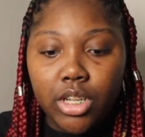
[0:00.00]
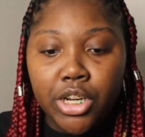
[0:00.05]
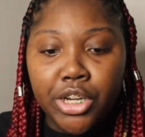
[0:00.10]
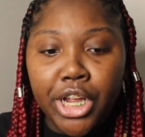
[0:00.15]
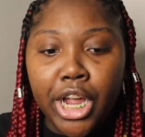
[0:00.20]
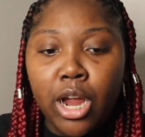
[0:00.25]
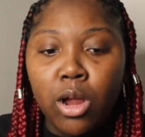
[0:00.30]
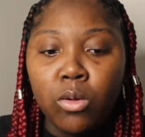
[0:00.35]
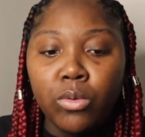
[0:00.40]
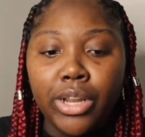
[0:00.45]

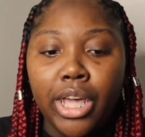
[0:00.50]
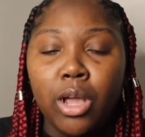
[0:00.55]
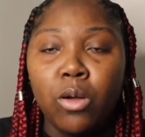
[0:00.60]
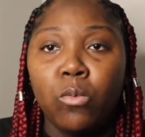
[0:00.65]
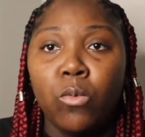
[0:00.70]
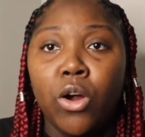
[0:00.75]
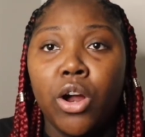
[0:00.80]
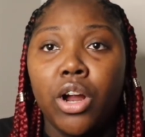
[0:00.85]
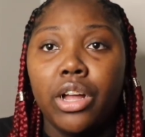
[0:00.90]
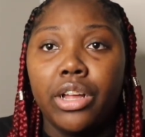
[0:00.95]
they
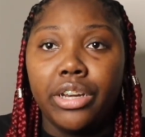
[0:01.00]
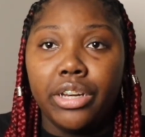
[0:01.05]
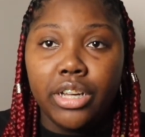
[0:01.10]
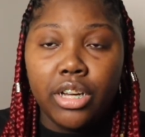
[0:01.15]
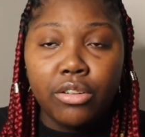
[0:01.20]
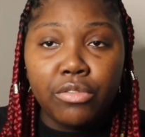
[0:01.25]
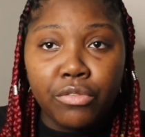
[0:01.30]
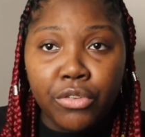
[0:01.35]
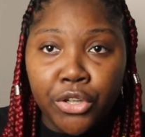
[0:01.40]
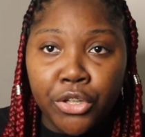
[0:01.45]
weren't
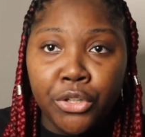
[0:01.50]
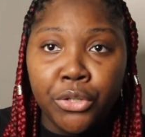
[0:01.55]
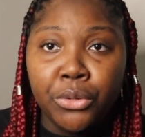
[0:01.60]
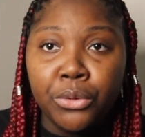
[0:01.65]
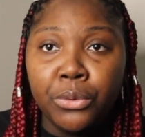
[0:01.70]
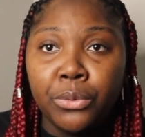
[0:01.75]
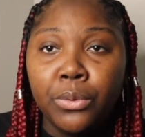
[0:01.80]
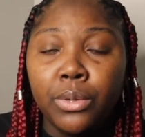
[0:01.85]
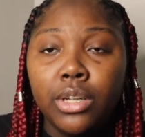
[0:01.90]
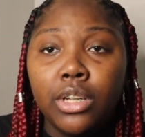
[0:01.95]
enough for
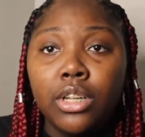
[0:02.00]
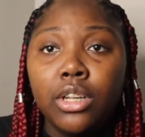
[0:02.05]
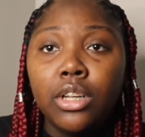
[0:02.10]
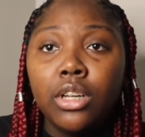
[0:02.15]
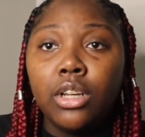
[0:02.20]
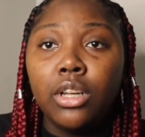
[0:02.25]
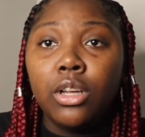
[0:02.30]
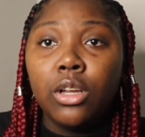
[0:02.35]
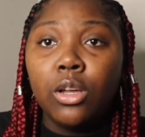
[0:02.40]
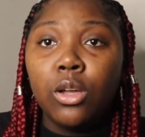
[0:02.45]
you,
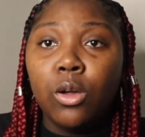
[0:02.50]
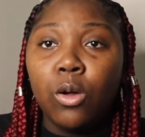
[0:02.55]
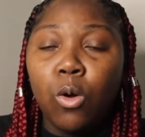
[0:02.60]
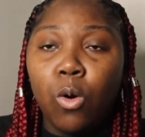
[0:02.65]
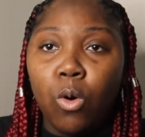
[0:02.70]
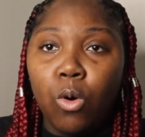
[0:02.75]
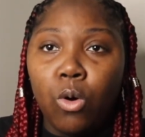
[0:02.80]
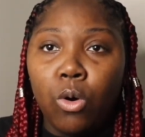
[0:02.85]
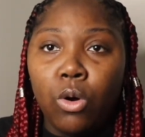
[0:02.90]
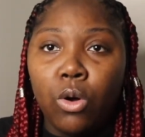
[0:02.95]

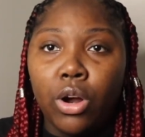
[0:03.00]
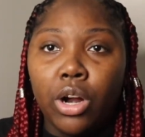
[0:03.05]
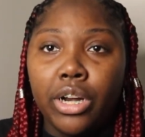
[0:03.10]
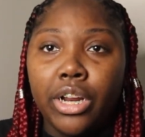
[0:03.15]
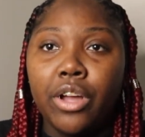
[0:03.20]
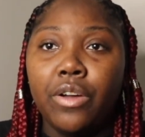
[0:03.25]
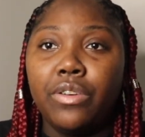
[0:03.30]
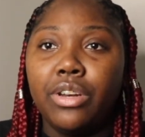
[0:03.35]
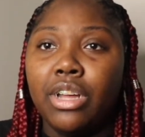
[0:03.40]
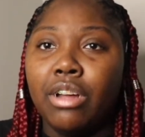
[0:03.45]
or
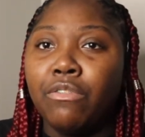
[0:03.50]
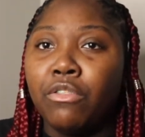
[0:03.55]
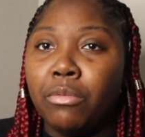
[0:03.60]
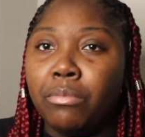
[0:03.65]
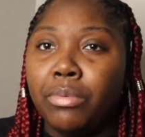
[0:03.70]
they'll never,